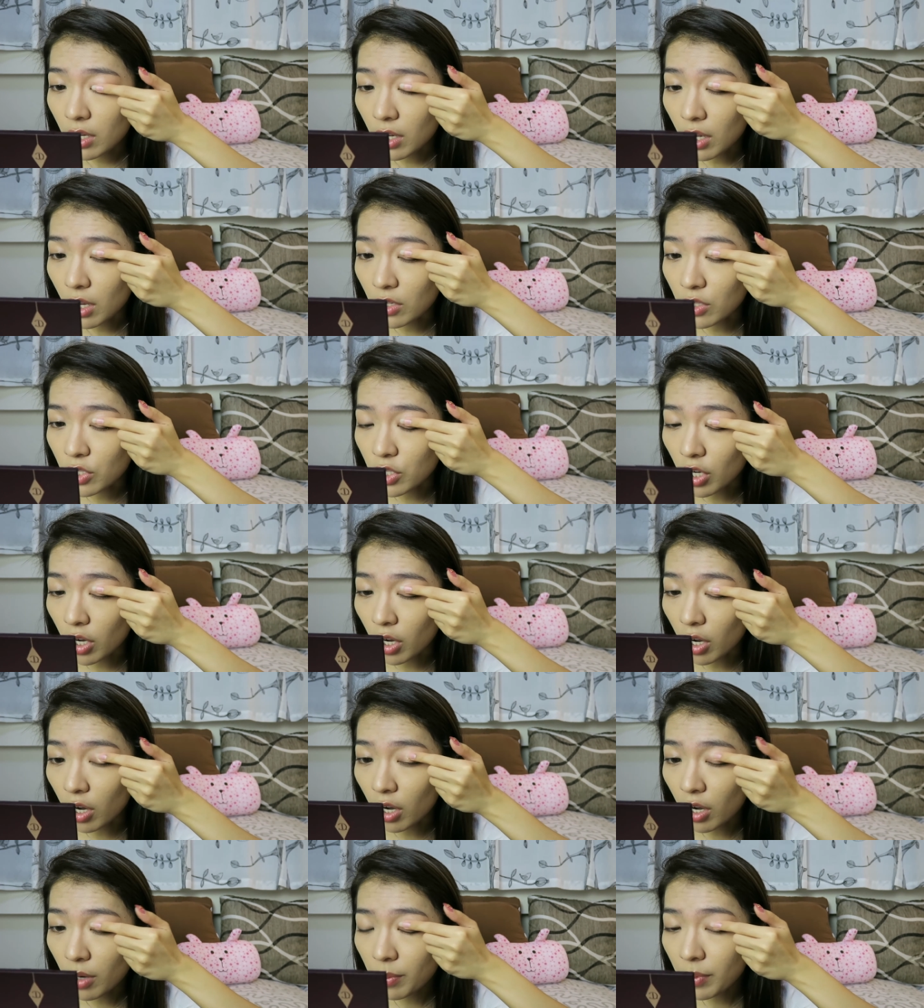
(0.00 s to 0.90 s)
on
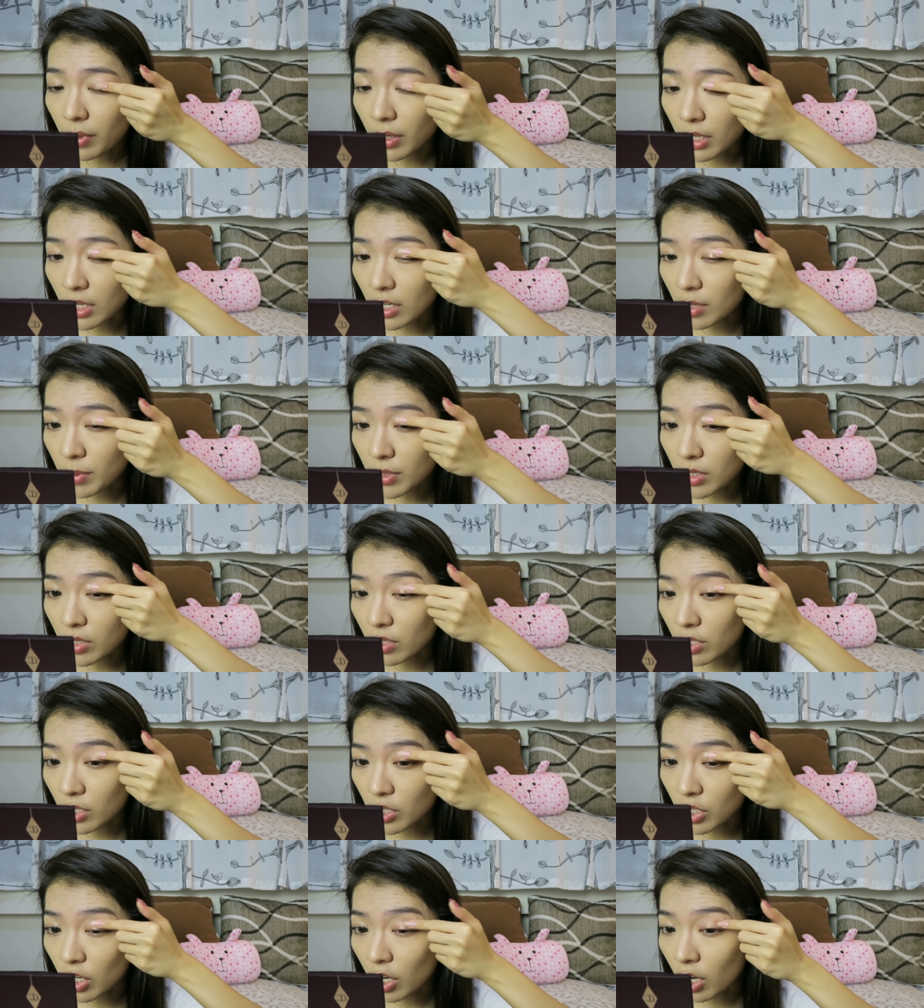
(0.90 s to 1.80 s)
top, a little bit to
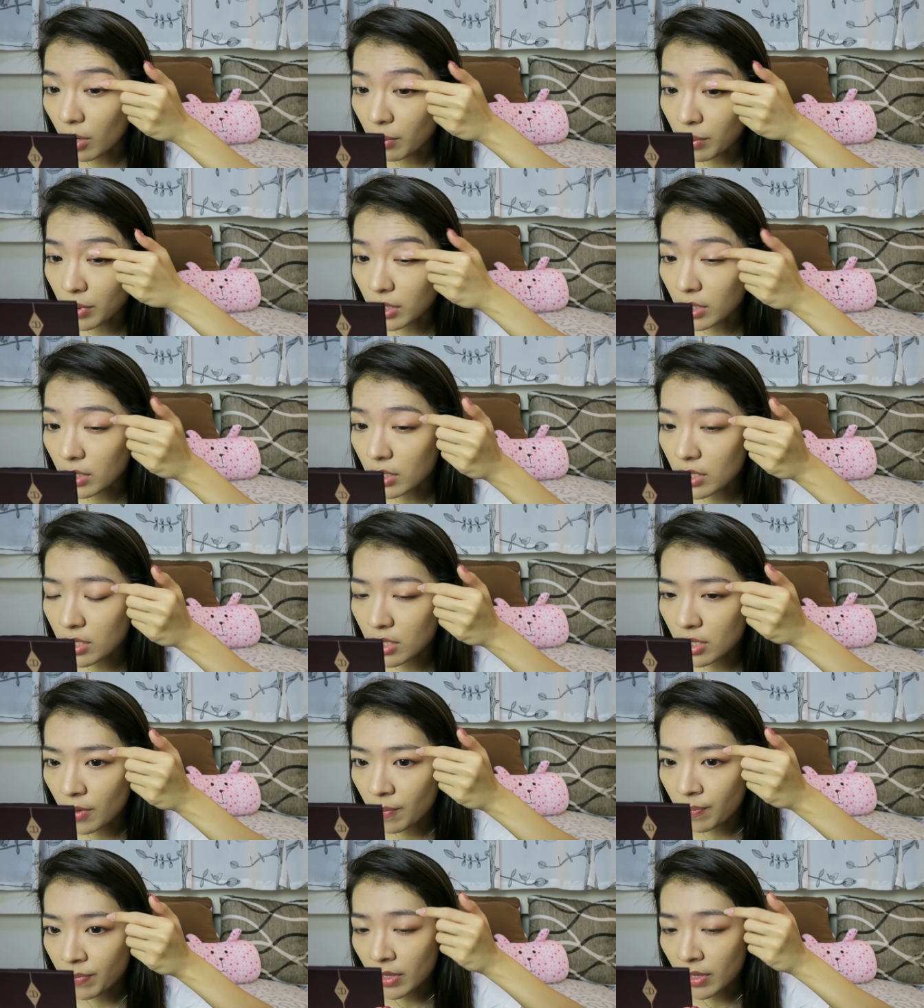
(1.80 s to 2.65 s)
the top, because